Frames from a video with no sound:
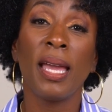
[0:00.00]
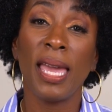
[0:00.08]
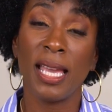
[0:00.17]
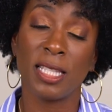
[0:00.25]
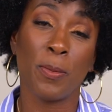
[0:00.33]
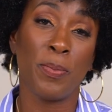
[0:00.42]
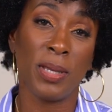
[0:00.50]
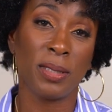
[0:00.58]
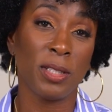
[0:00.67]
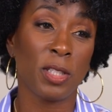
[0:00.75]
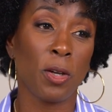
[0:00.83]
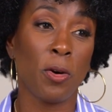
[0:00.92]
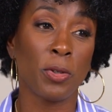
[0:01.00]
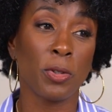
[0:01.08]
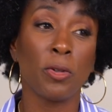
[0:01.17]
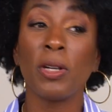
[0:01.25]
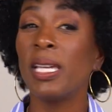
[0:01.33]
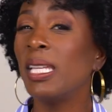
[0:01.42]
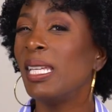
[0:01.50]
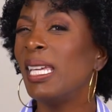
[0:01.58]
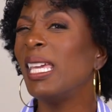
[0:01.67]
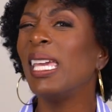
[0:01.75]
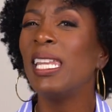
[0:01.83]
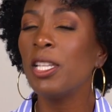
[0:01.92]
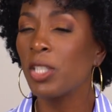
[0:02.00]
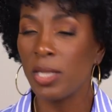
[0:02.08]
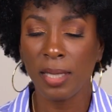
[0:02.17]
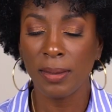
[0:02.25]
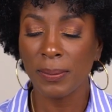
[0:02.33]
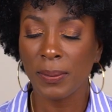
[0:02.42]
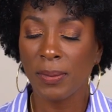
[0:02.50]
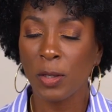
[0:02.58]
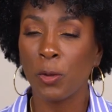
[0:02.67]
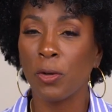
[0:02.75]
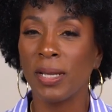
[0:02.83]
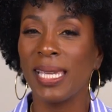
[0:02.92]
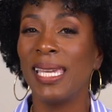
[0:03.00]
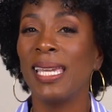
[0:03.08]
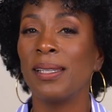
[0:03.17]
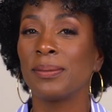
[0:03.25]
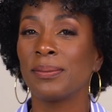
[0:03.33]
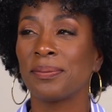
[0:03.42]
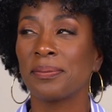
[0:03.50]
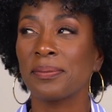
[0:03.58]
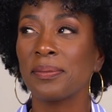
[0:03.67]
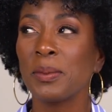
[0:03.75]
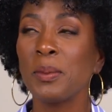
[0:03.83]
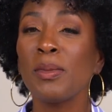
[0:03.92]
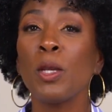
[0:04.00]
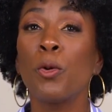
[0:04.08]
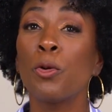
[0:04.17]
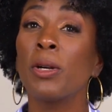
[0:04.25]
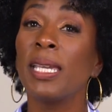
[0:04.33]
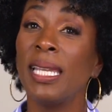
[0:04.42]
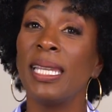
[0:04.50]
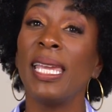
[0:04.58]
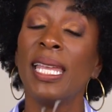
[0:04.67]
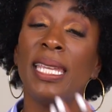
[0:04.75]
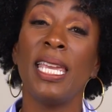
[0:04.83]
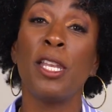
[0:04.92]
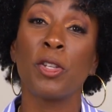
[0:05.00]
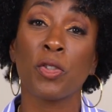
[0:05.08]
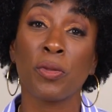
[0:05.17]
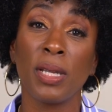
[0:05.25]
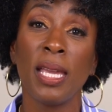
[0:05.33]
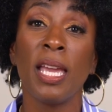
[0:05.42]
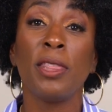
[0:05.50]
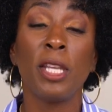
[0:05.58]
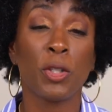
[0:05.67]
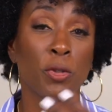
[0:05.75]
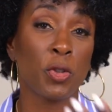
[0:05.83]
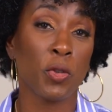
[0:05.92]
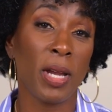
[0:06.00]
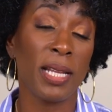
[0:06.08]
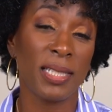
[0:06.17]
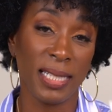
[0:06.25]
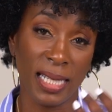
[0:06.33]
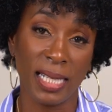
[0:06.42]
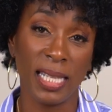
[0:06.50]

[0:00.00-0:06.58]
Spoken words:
as a business owner or in the industry in the industry that you're trying to get